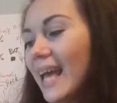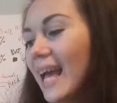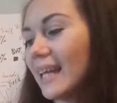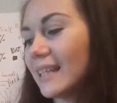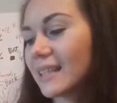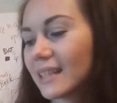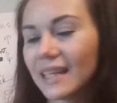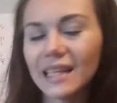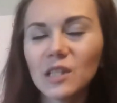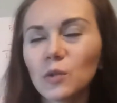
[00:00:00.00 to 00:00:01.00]
and it
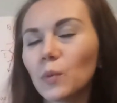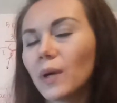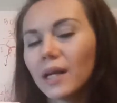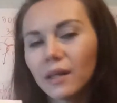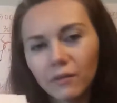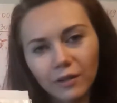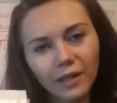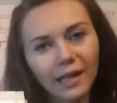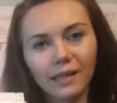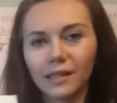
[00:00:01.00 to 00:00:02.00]
contains very
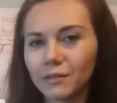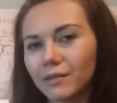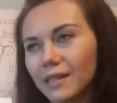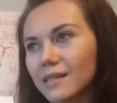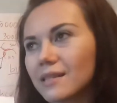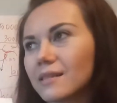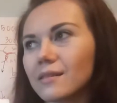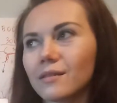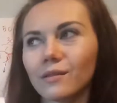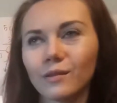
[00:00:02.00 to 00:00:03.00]
hilarious